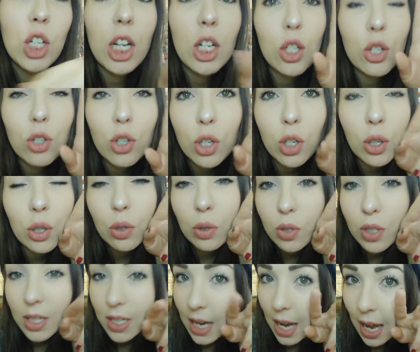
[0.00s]
I do two
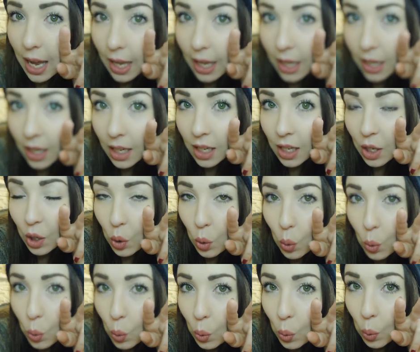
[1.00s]
today?
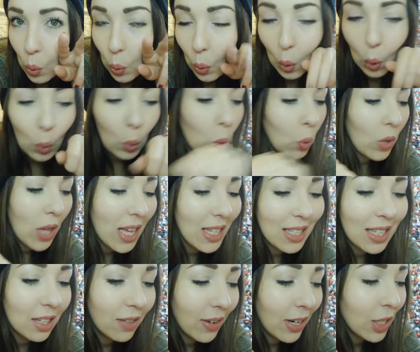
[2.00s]
Oh, oh,
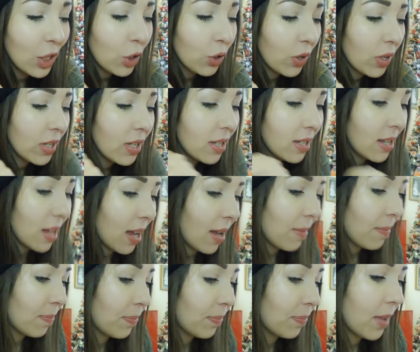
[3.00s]
that's adventurous, isn't it?
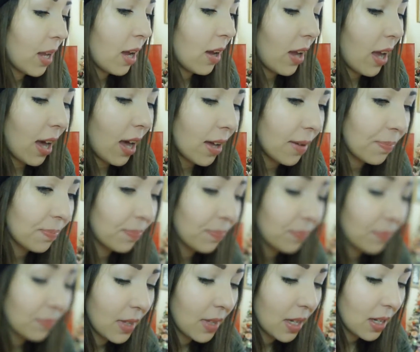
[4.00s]
Okay,
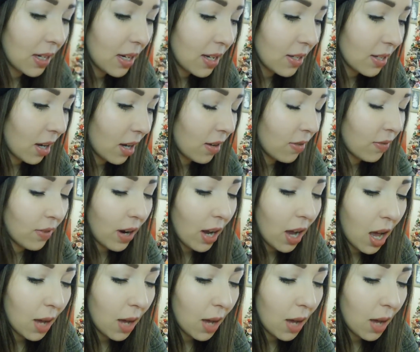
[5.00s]
let's go for it.